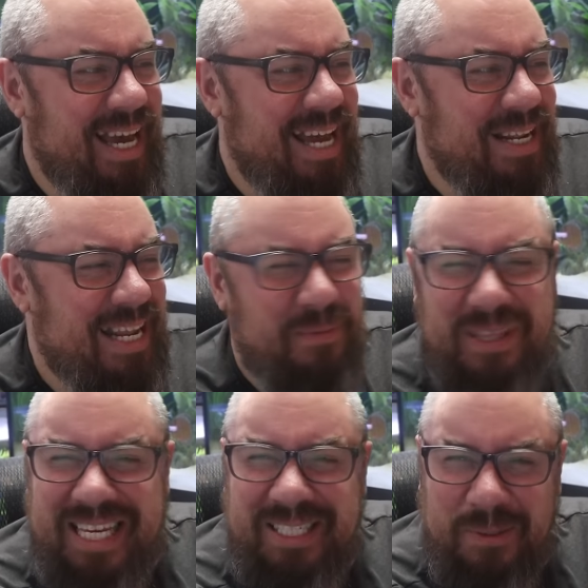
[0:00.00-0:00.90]
And then when
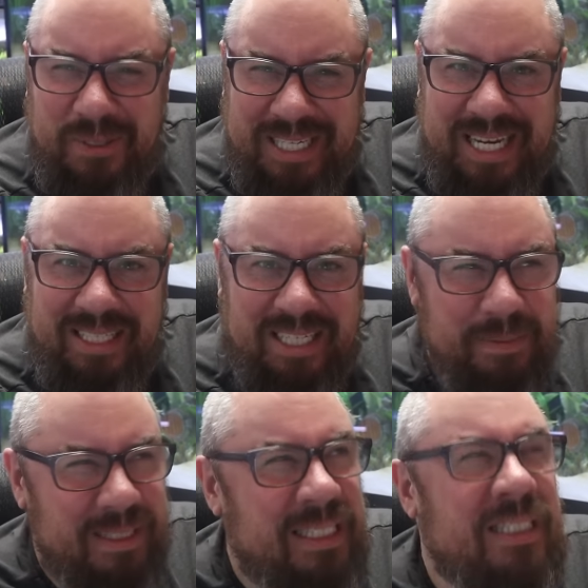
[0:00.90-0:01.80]
things don't sell, you're a
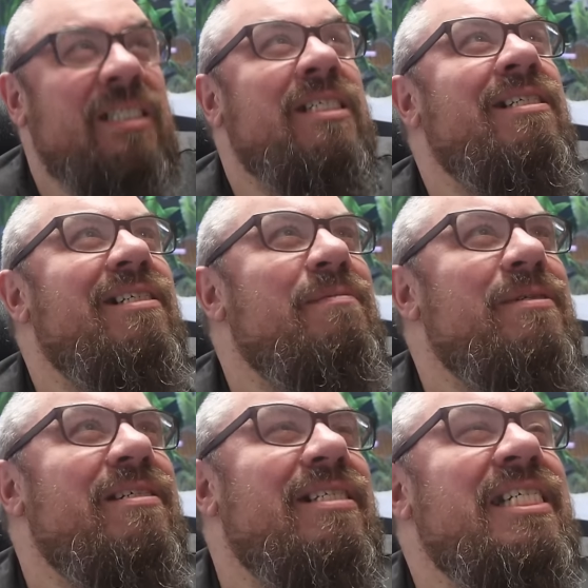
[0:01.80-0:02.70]
bit like, oh, the
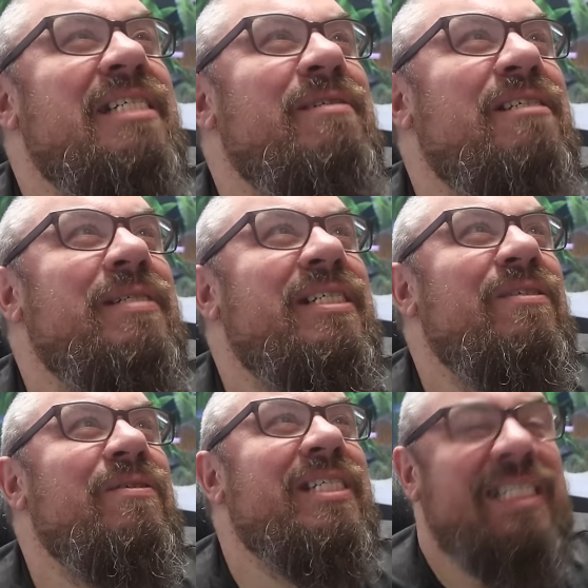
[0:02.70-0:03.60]
amount of time I spent
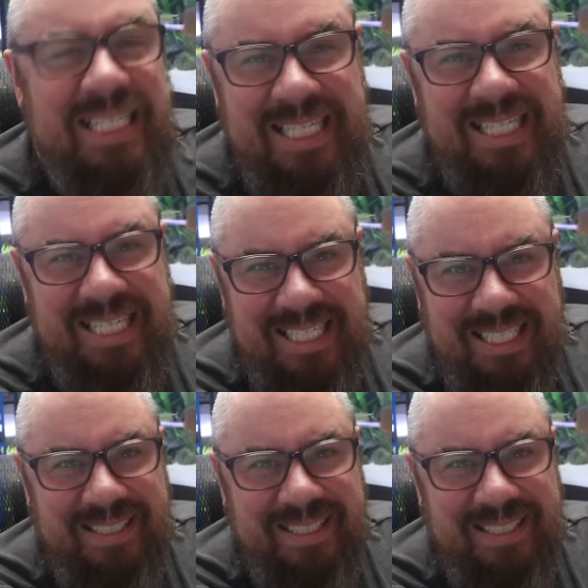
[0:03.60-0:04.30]
doing that.